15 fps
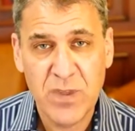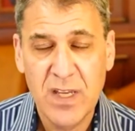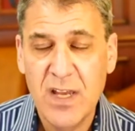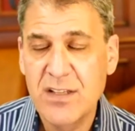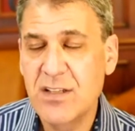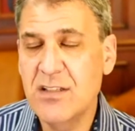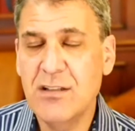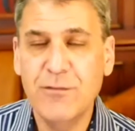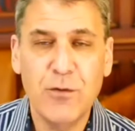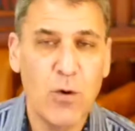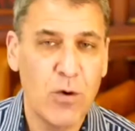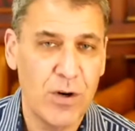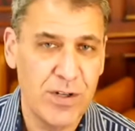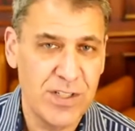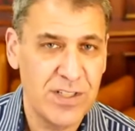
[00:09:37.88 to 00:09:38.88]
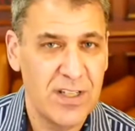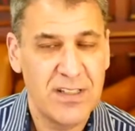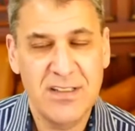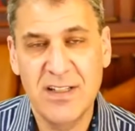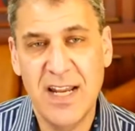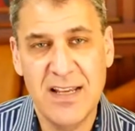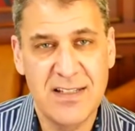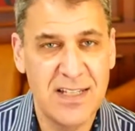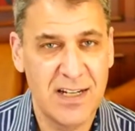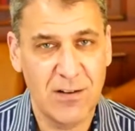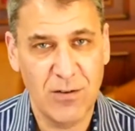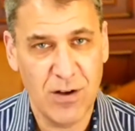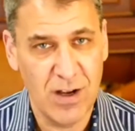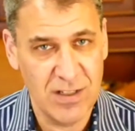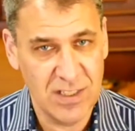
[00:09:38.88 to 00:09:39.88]
Since, of course, today's
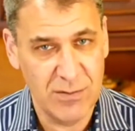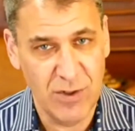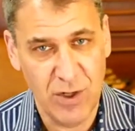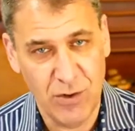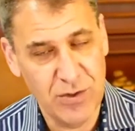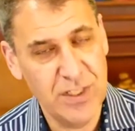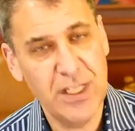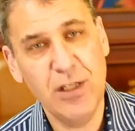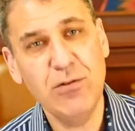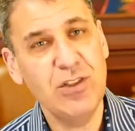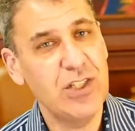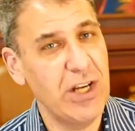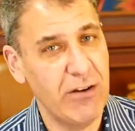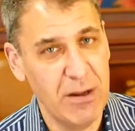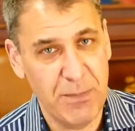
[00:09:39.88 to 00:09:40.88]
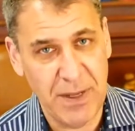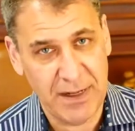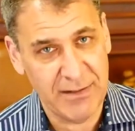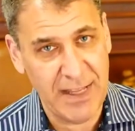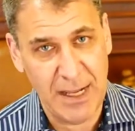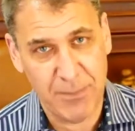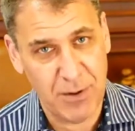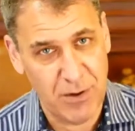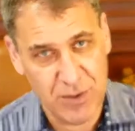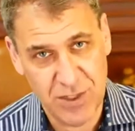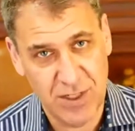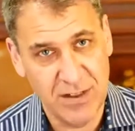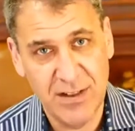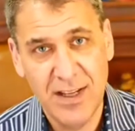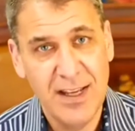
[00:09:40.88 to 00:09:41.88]
cynical customer knows that you cherry picked that
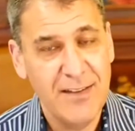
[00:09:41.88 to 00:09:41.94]
person.